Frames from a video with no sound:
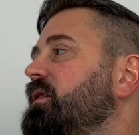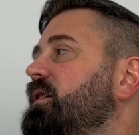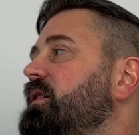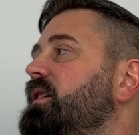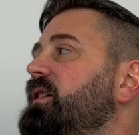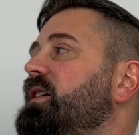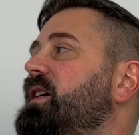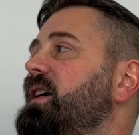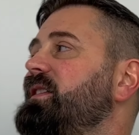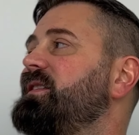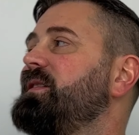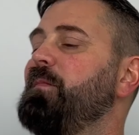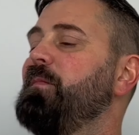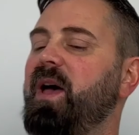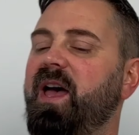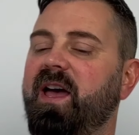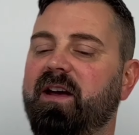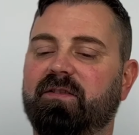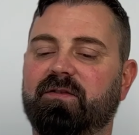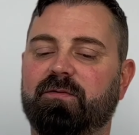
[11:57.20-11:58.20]
getting
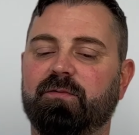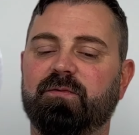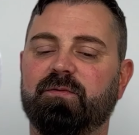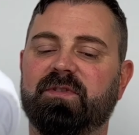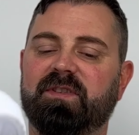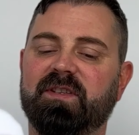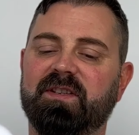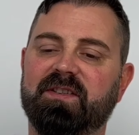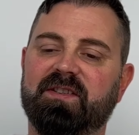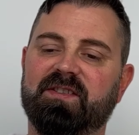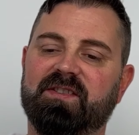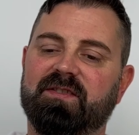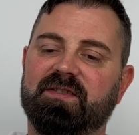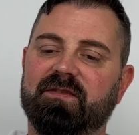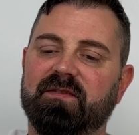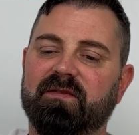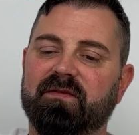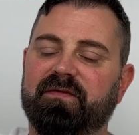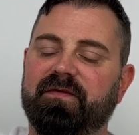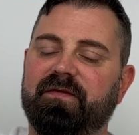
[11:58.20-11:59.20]
back to this
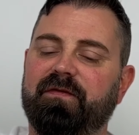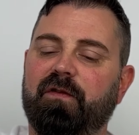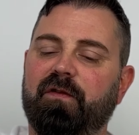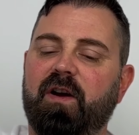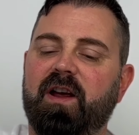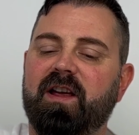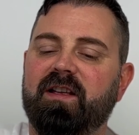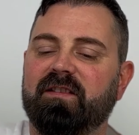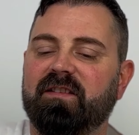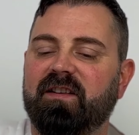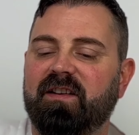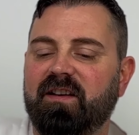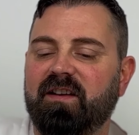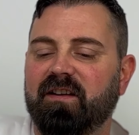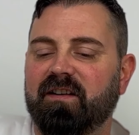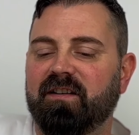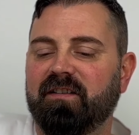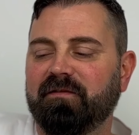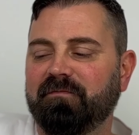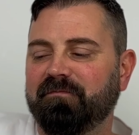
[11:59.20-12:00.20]
friend
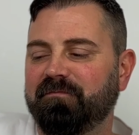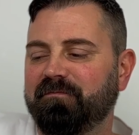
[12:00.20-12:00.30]
here,